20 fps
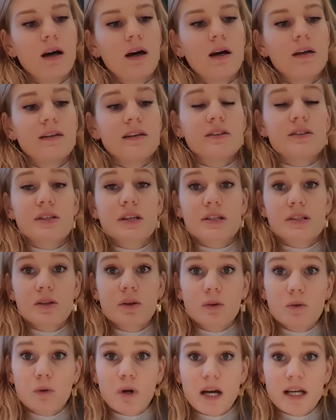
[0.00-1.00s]
There's also a
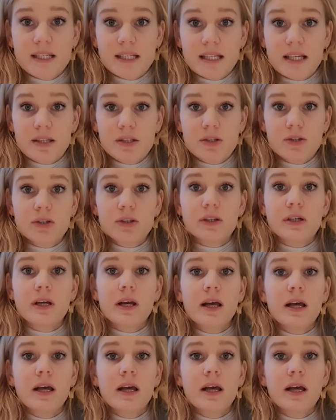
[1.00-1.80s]
cry sensor